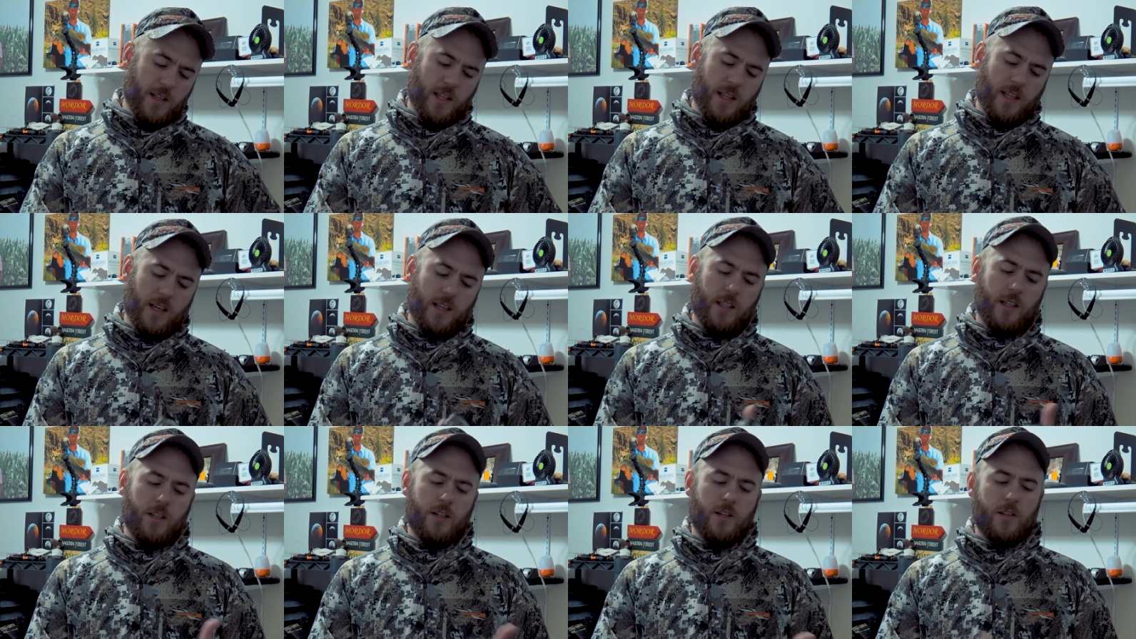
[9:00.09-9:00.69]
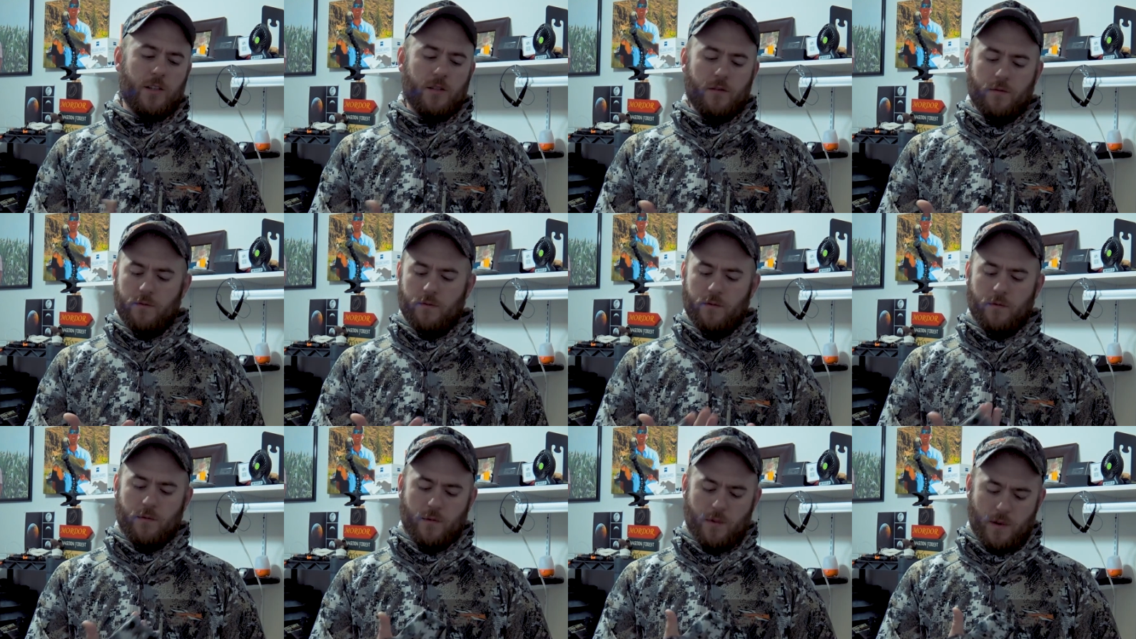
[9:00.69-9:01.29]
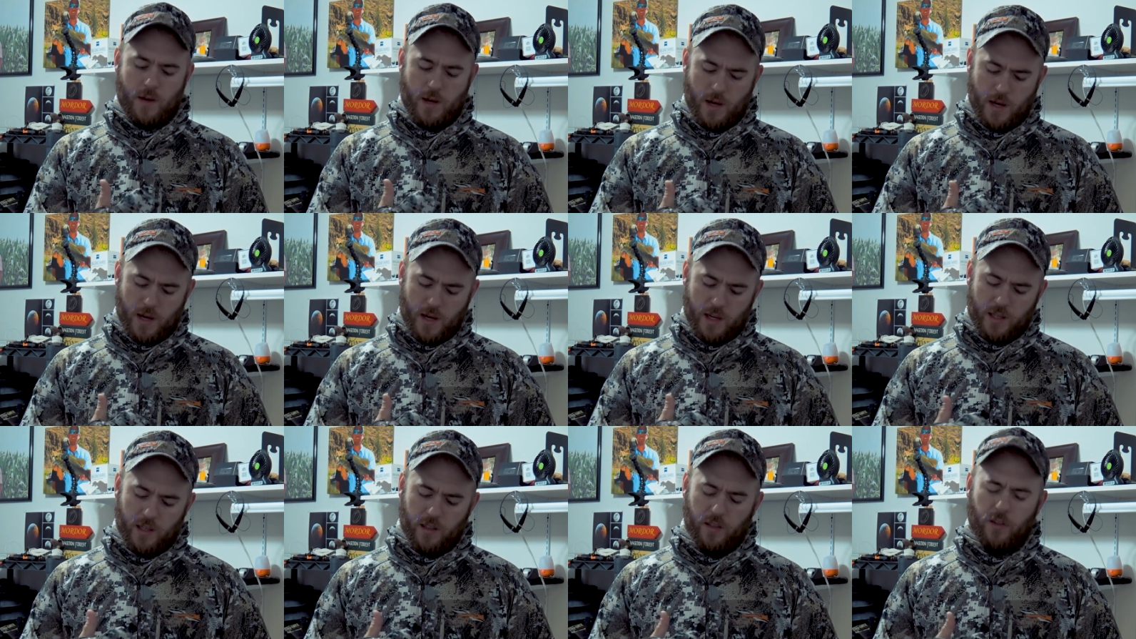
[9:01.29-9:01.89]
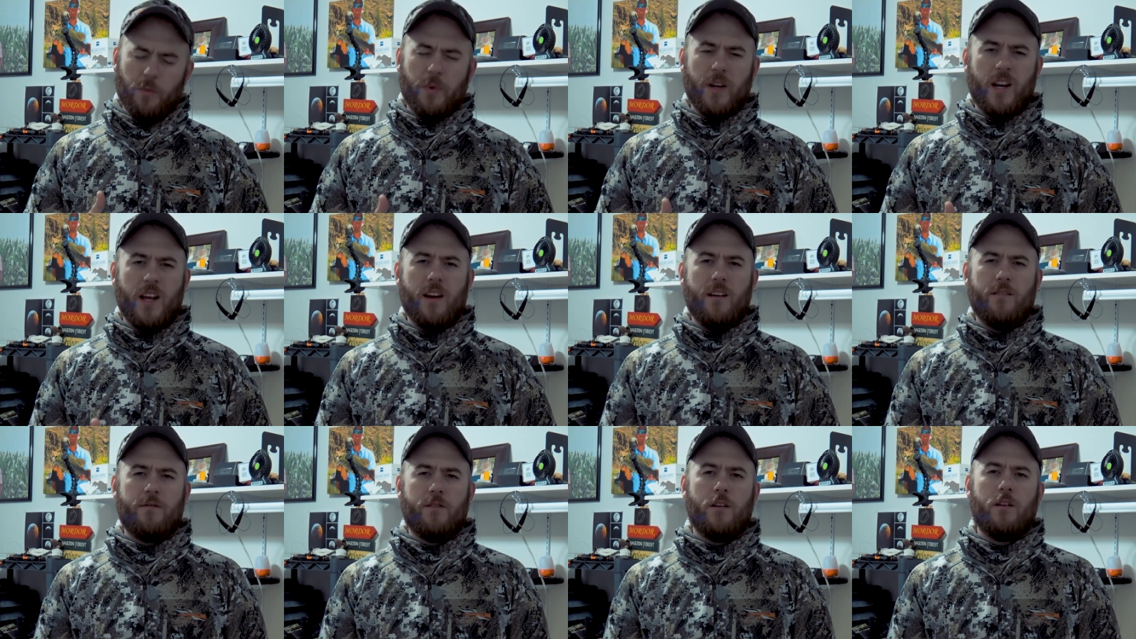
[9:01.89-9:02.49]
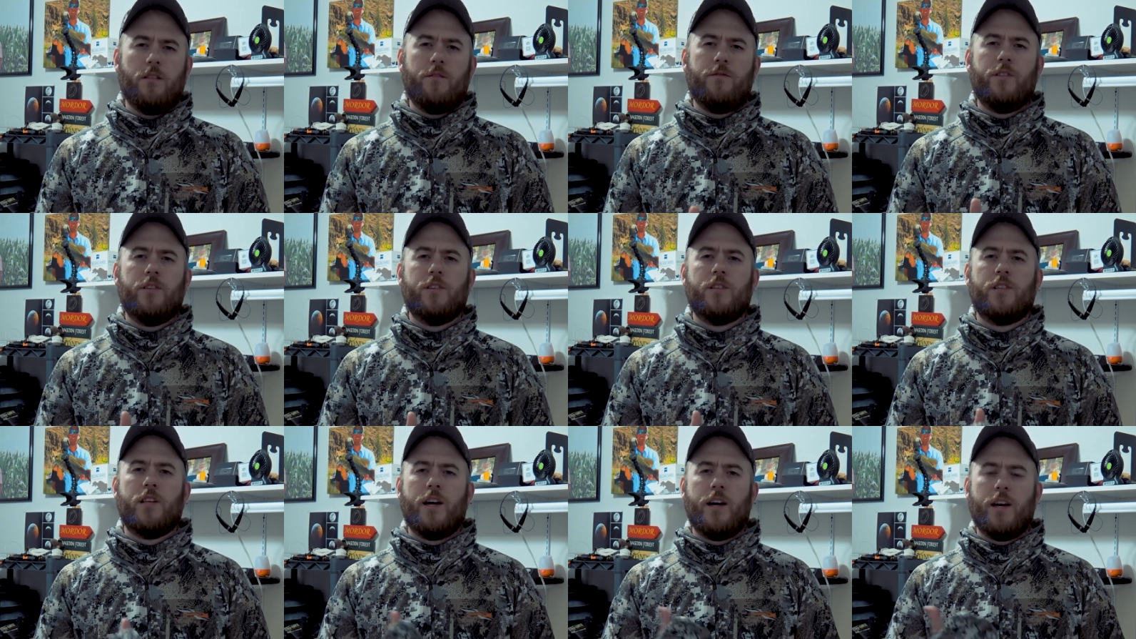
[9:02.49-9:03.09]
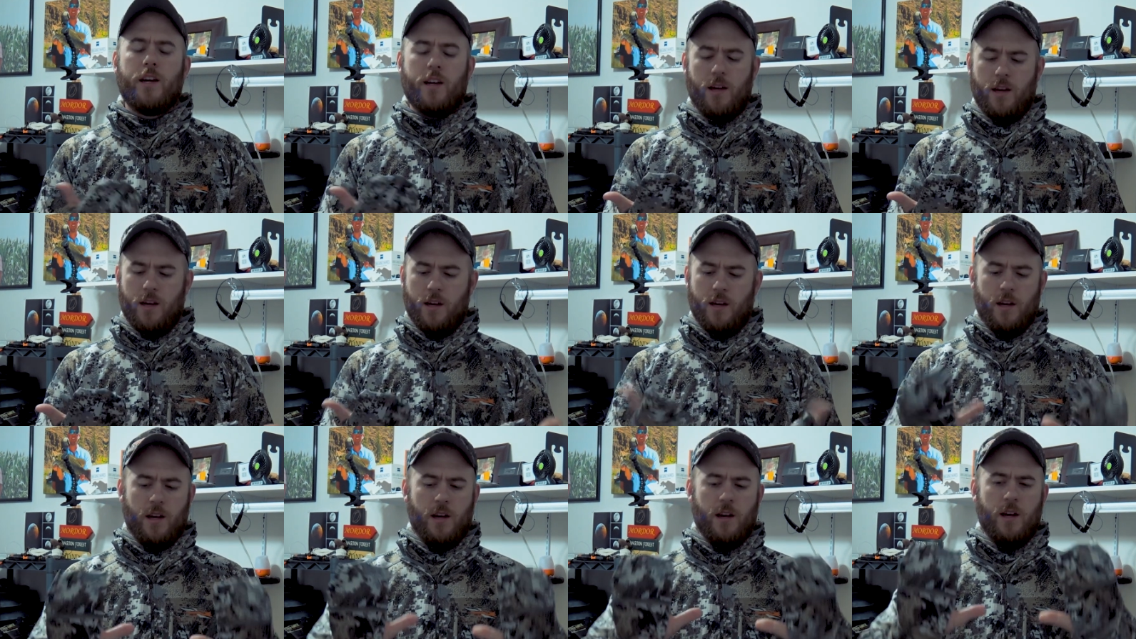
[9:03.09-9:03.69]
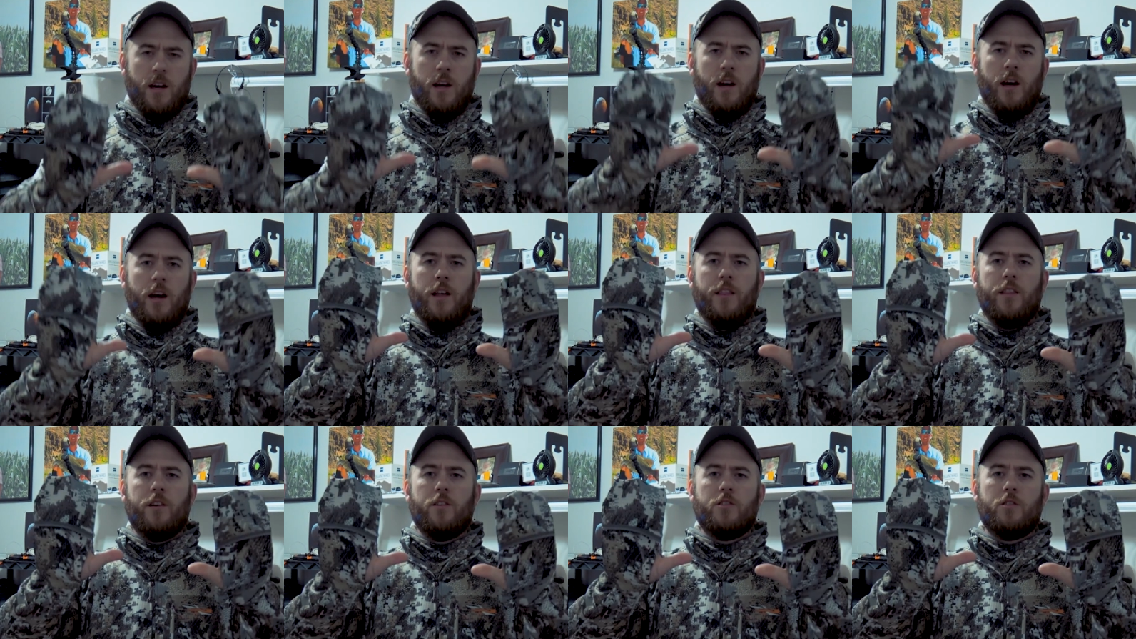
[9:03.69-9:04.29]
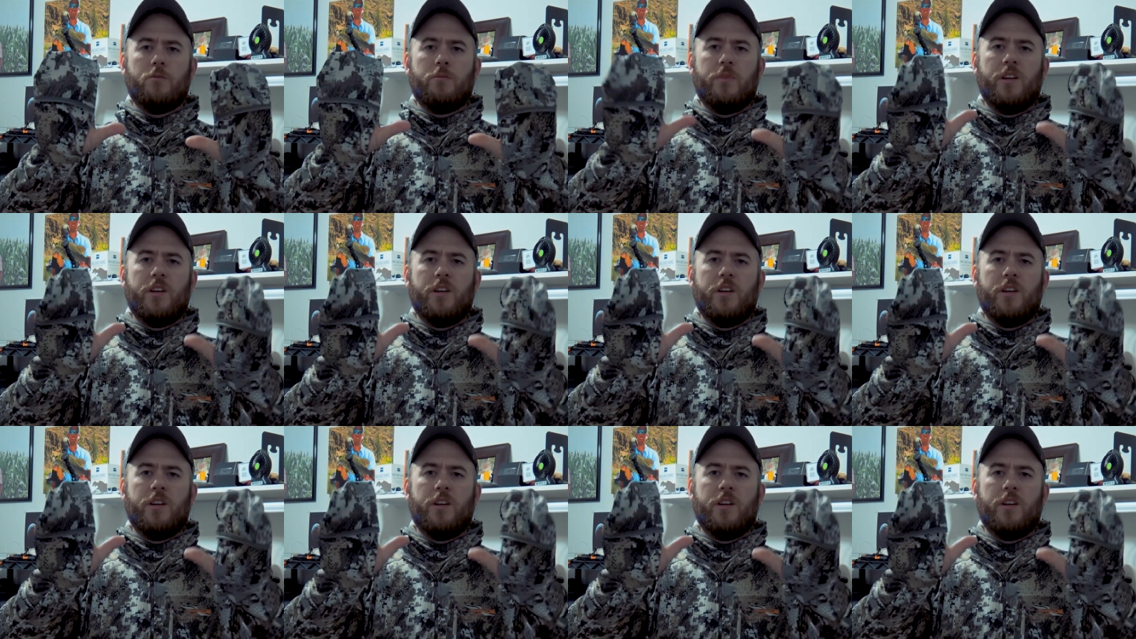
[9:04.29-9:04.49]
I think it's a little bit heavier, it feels like. And there's your